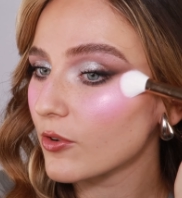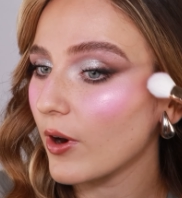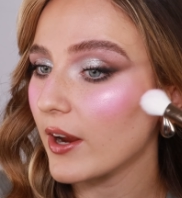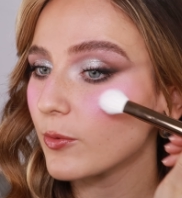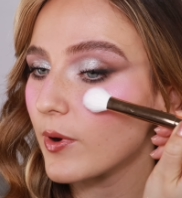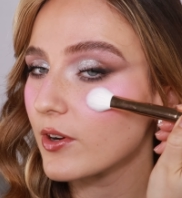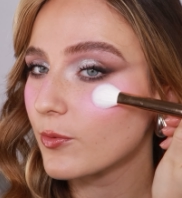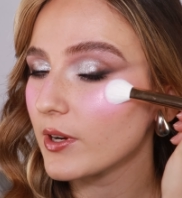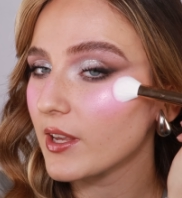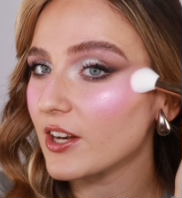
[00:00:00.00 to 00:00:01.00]
right where
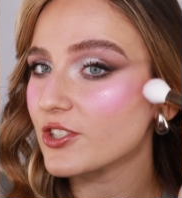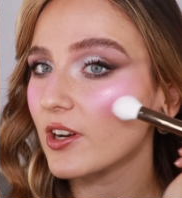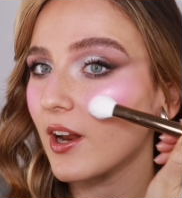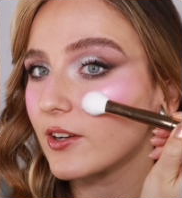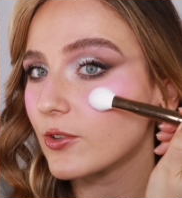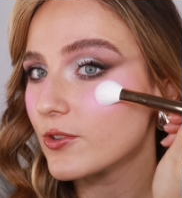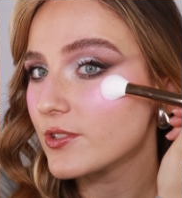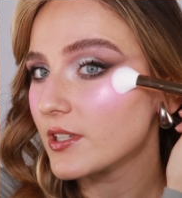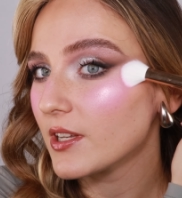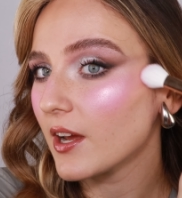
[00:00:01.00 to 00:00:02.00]
it will catch the light. Do you
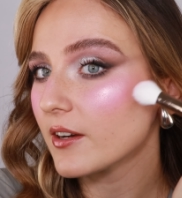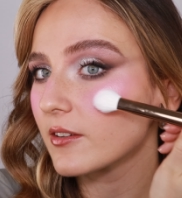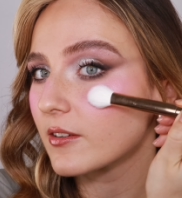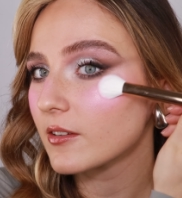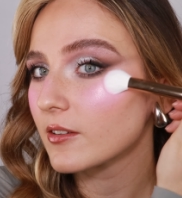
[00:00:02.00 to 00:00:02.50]
see that?